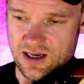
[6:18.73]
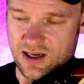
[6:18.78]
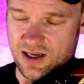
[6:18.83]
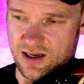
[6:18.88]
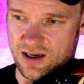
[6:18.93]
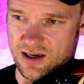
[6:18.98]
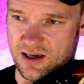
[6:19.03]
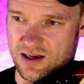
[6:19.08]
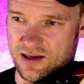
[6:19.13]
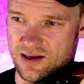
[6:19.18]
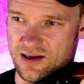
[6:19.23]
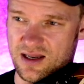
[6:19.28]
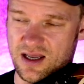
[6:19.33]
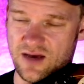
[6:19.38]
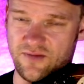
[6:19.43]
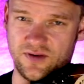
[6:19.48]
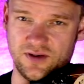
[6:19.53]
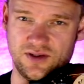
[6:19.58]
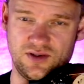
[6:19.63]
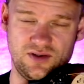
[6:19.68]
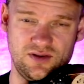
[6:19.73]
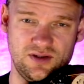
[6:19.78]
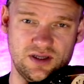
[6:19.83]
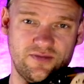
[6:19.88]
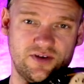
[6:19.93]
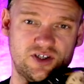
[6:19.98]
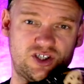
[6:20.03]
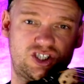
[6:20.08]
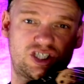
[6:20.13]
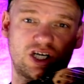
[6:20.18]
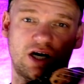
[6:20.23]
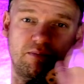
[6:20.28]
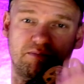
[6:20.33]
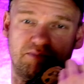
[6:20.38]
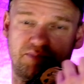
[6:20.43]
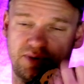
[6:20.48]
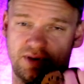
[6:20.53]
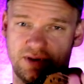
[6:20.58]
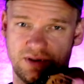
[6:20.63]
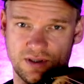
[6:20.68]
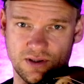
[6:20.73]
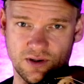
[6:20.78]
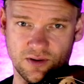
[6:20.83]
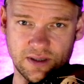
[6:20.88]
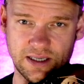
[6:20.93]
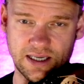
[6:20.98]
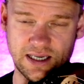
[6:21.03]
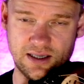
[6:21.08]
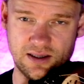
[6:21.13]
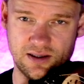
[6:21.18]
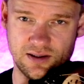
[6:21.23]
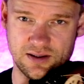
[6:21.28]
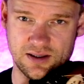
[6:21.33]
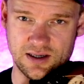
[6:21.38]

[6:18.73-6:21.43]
never jump, okay?